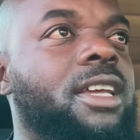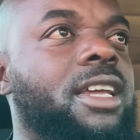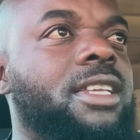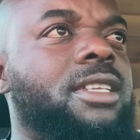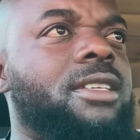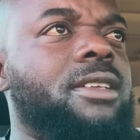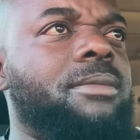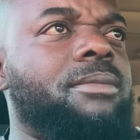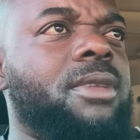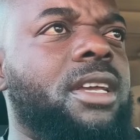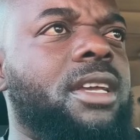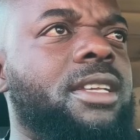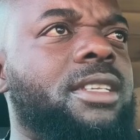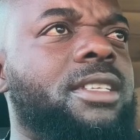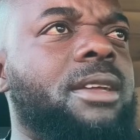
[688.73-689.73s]
At some
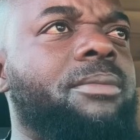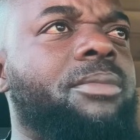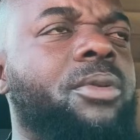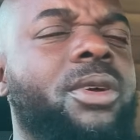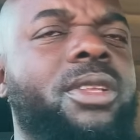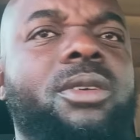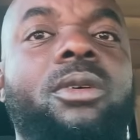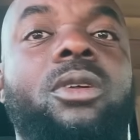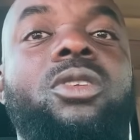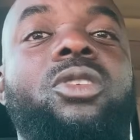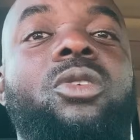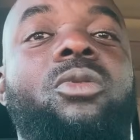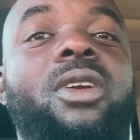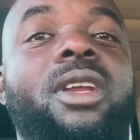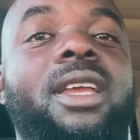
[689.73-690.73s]
point, they were also
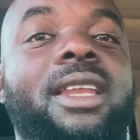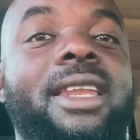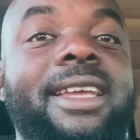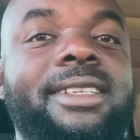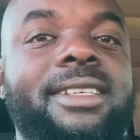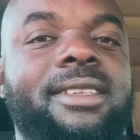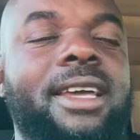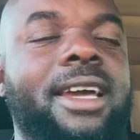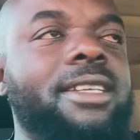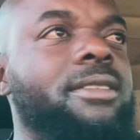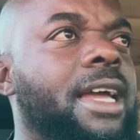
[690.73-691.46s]
working late at night.